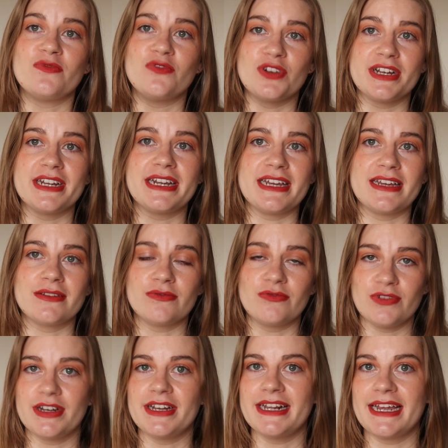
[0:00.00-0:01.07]
really,
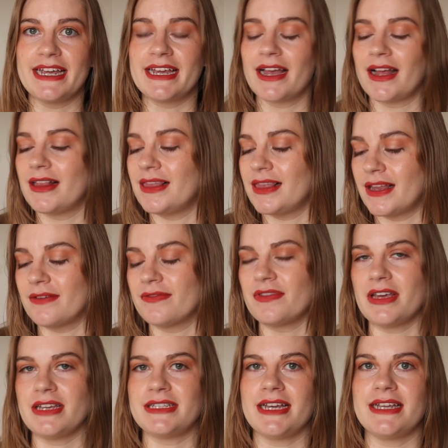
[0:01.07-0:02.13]
really love
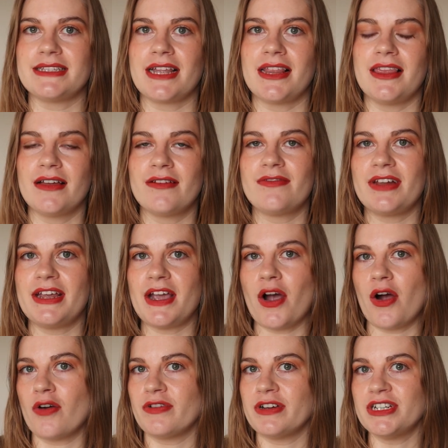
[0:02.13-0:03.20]
this. It's a lovely
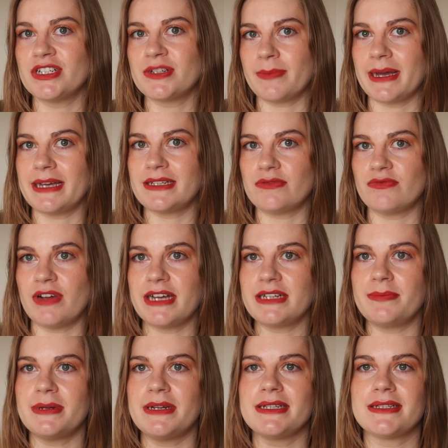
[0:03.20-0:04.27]
orange based red,
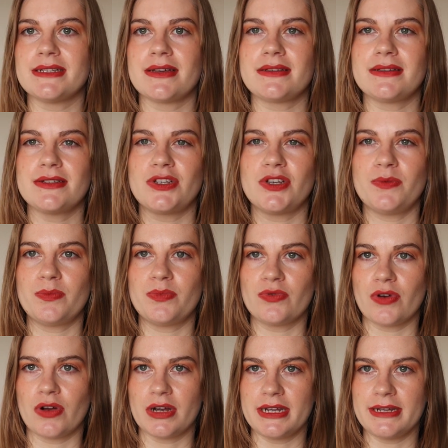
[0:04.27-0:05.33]
but it's nothing too
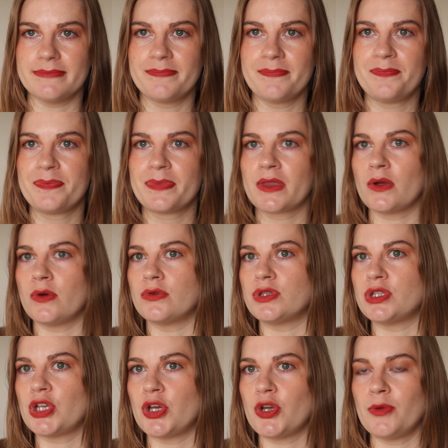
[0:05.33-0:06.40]
bright or
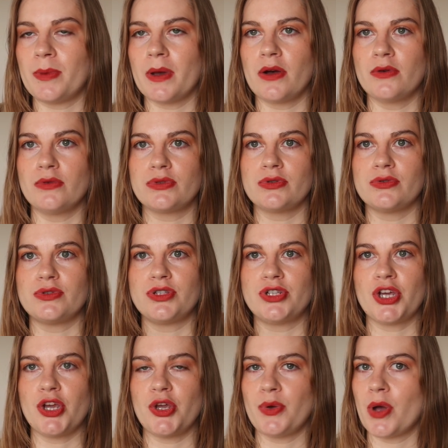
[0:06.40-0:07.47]
too bold or
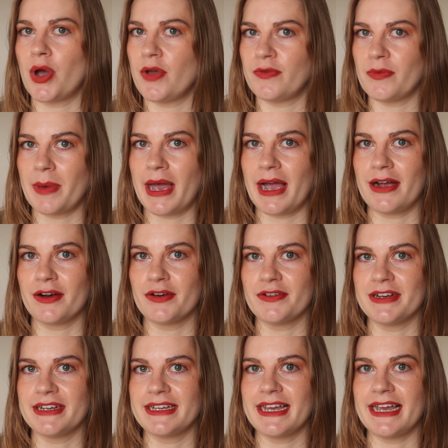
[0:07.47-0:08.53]
too
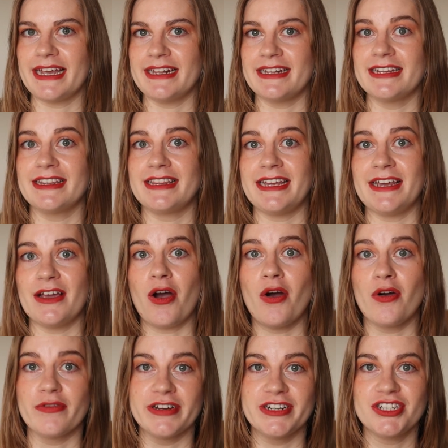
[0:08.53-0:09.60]
overpowering in the
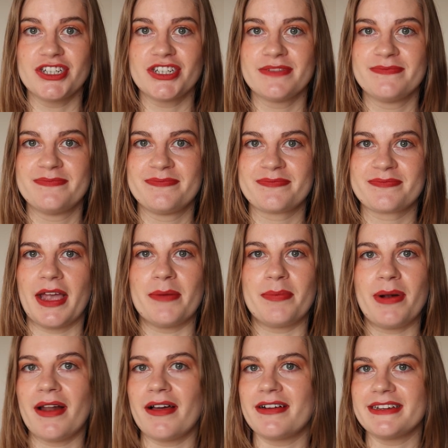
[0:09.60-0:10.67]
orange.
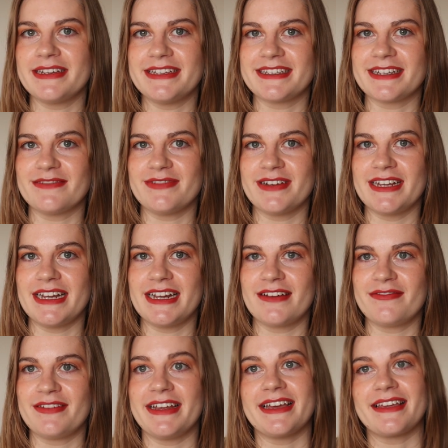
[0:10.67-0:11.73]
Applies really
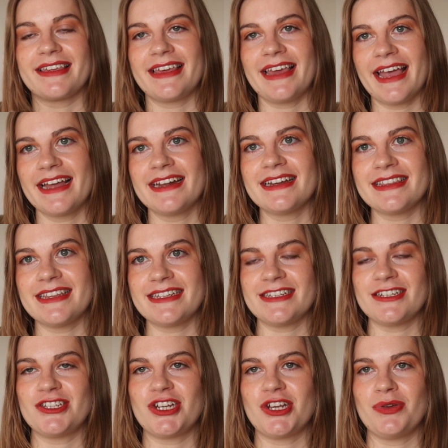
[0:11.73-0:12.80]
lovely again. This
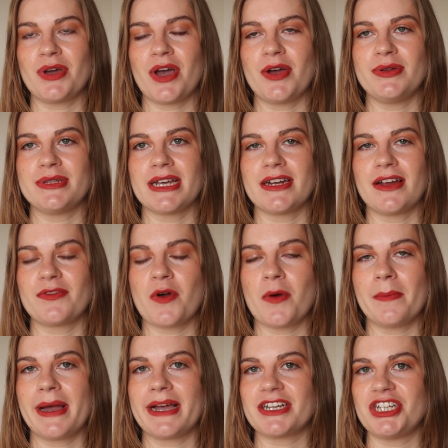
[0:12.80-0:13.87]
is two coats and I've
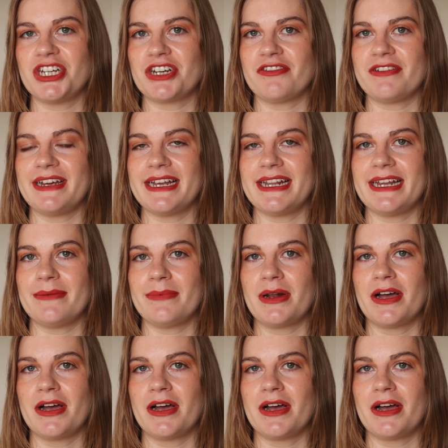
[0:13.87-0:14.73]
got MAC Chicory lip